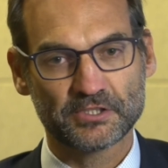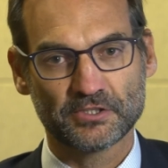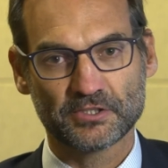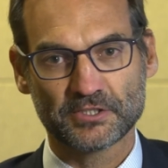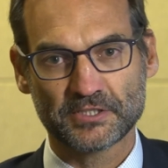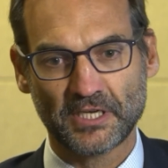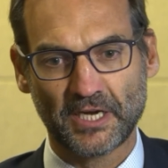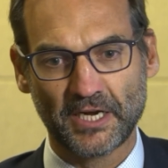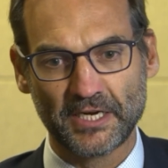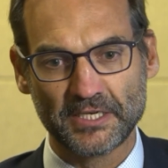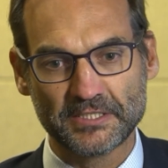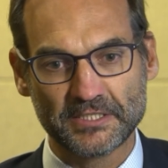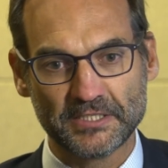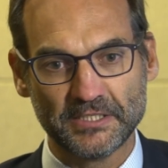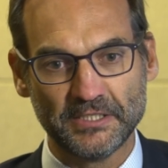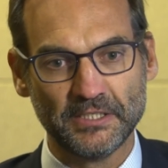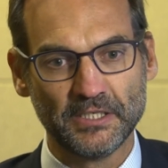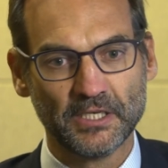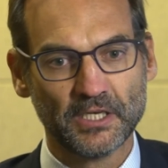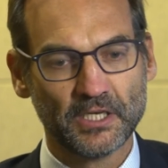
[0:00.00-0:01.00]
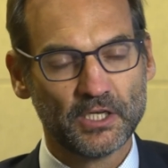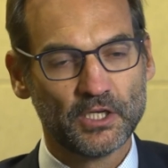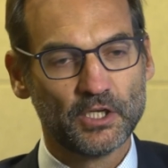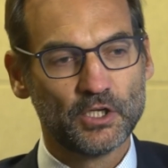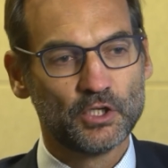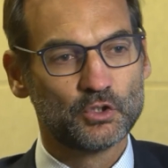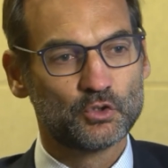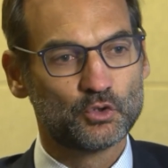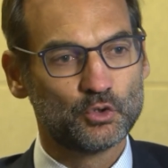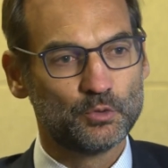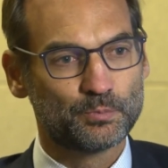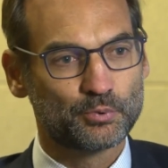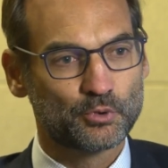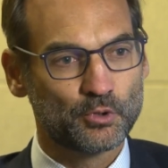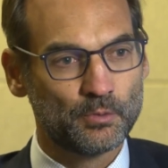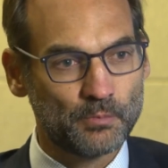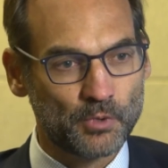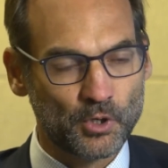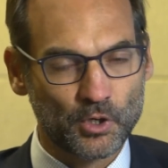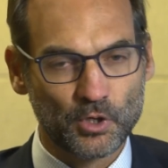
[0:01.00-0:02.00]
society to
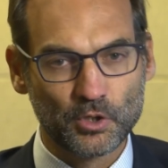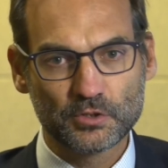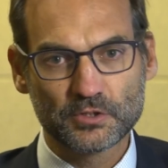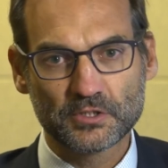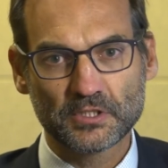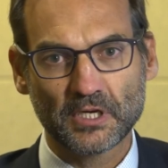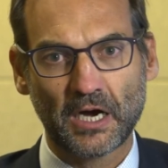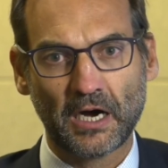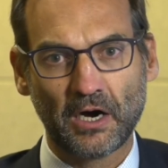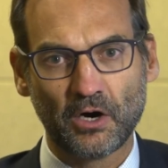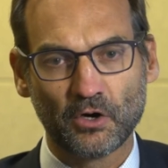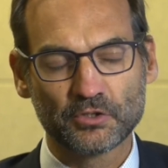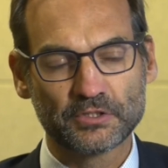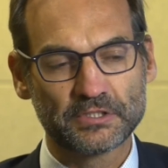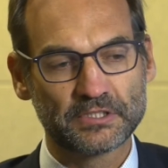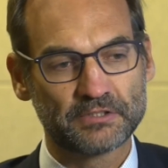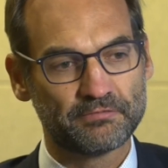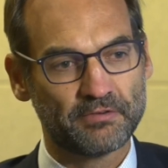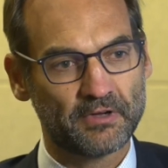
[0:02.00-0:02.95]
promote aortic